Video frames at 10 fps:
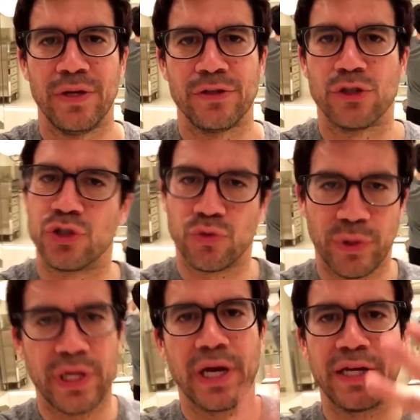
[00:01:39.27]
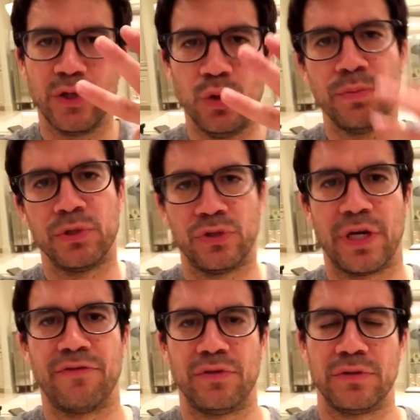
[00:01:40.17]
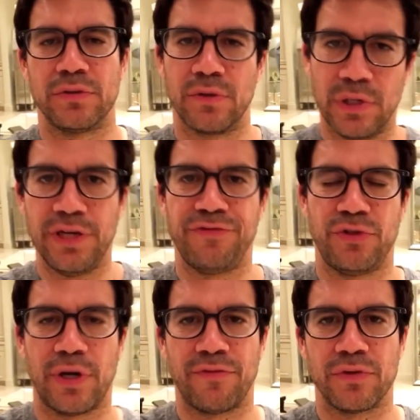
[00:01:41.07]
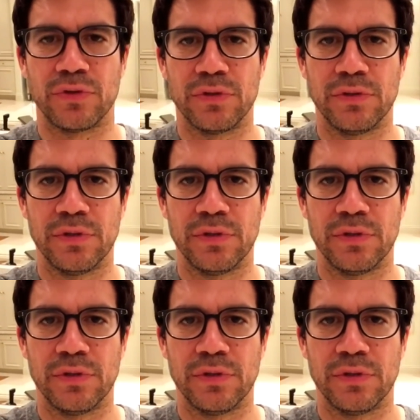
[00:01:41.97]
There's 3 kind of Uber drivers or Lyft drivers.